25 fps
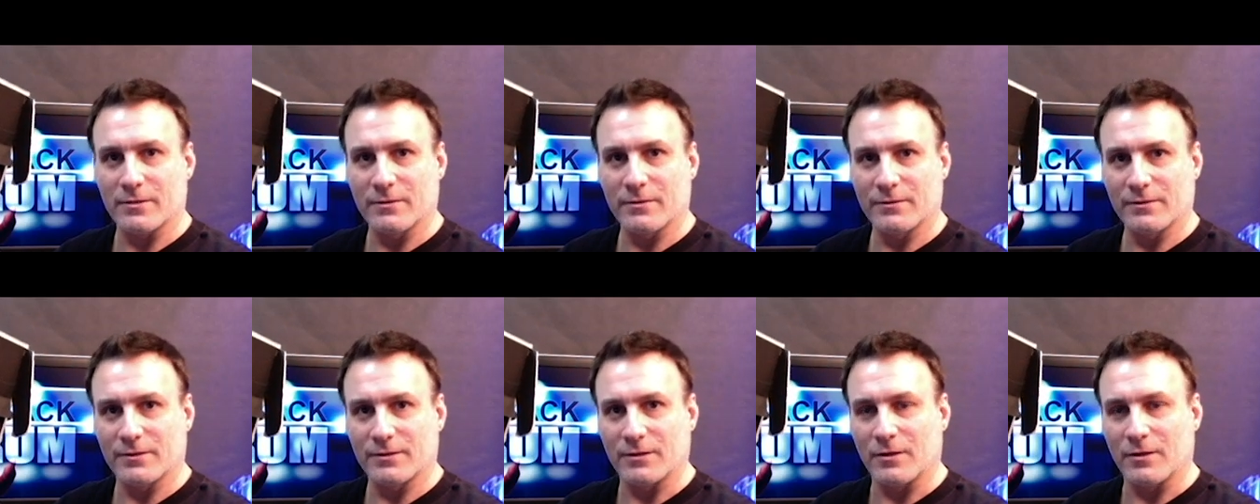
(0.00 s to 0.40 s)

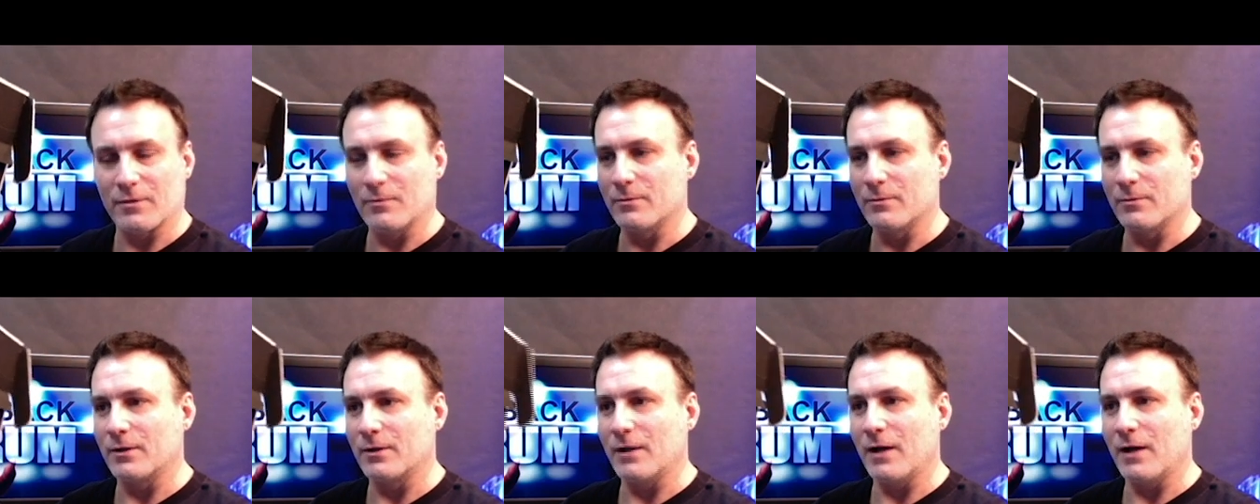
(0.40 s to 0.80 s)
So
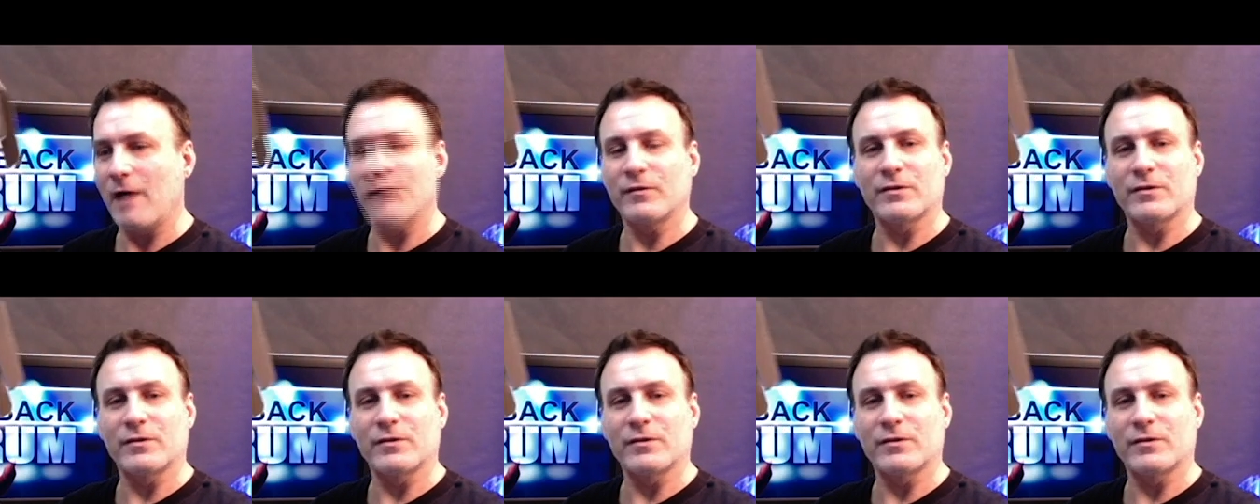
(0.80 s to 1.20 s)

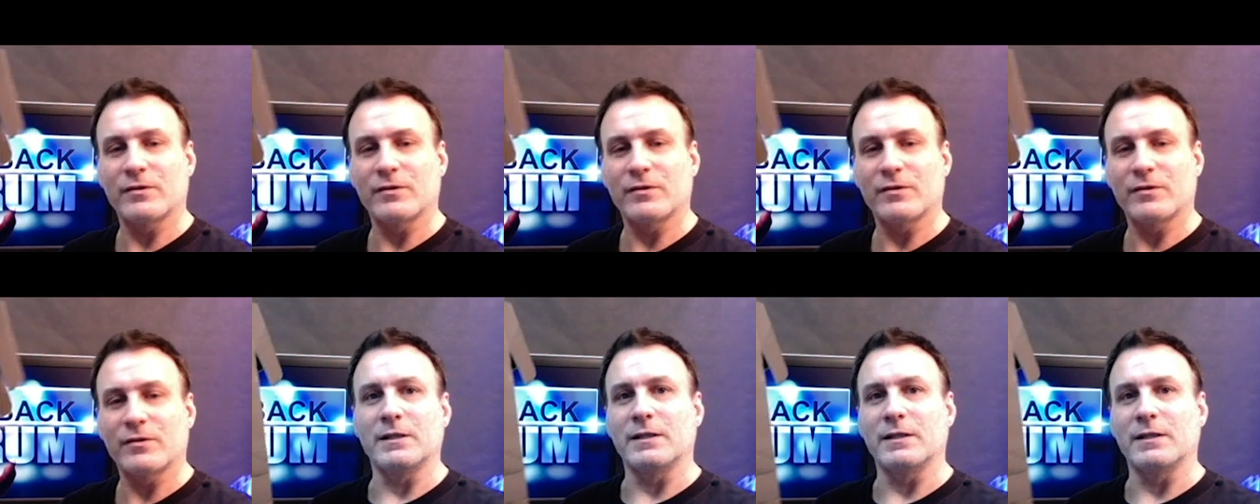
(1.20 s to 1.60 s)
obviously you
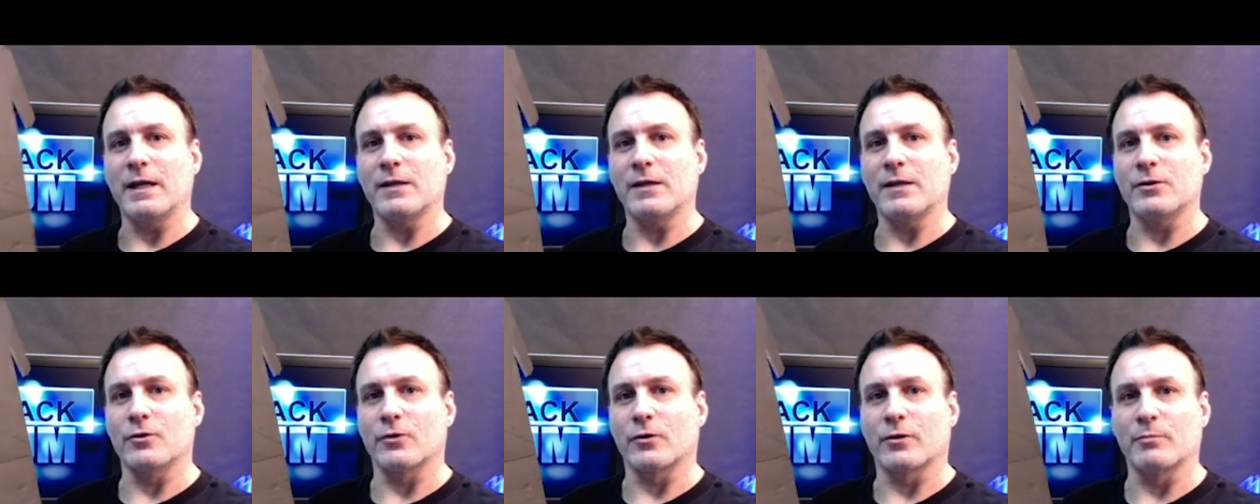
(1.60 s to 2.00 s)
need to get
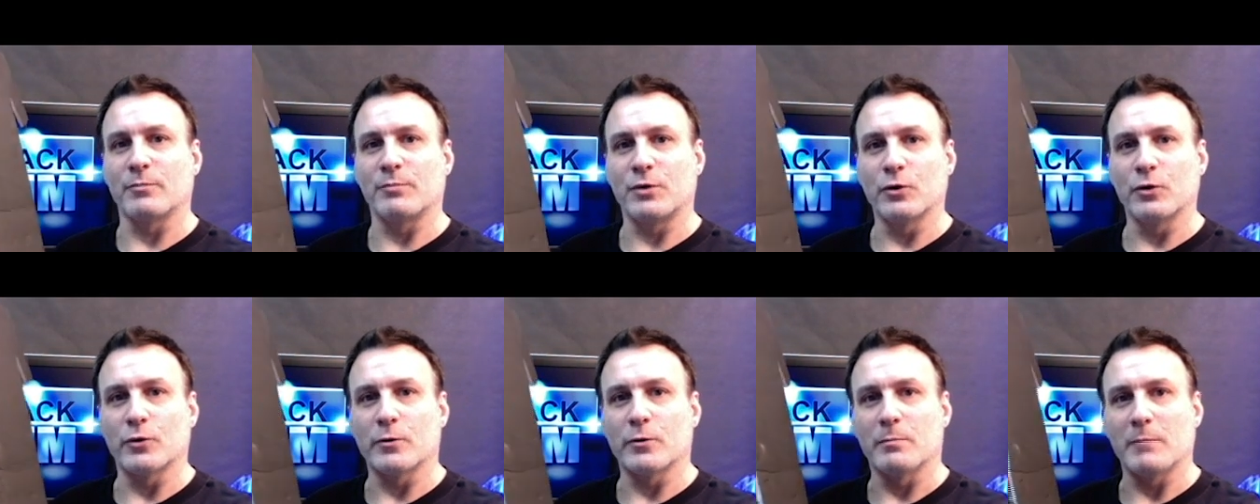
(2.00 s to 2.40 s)
your
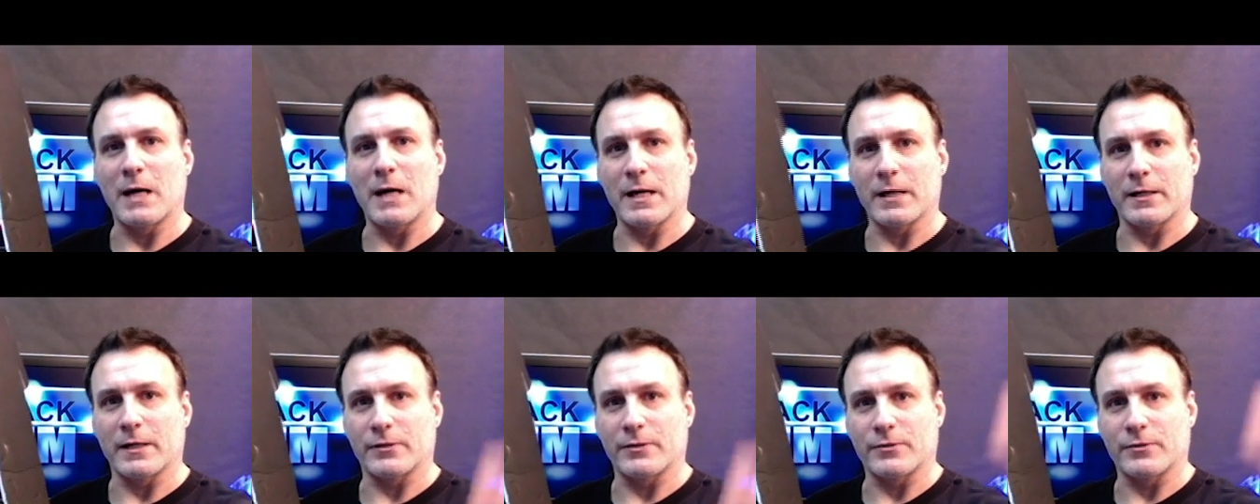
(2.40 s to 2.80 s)
computer
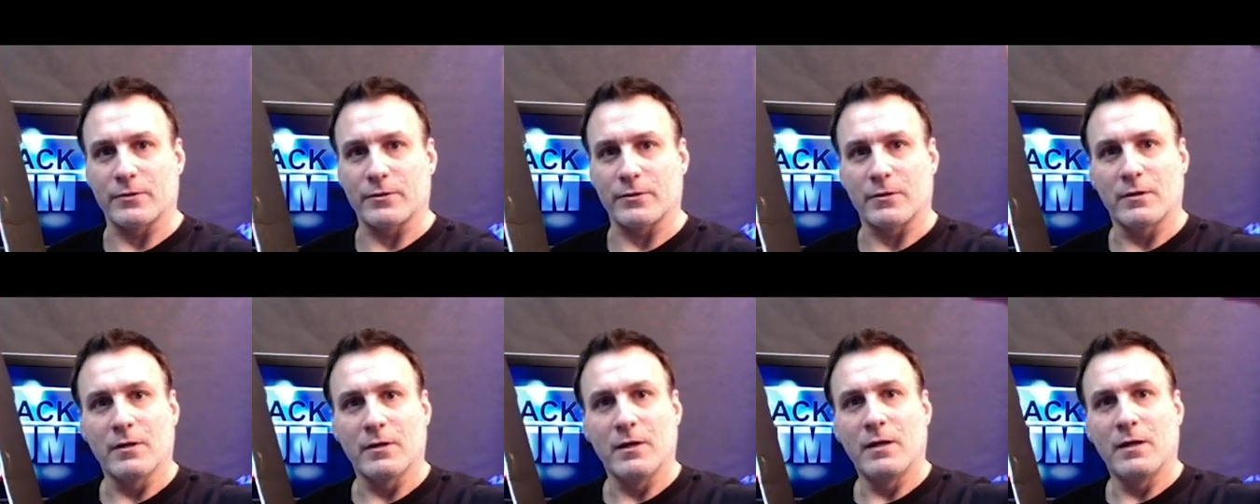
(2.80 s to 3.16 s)
monitor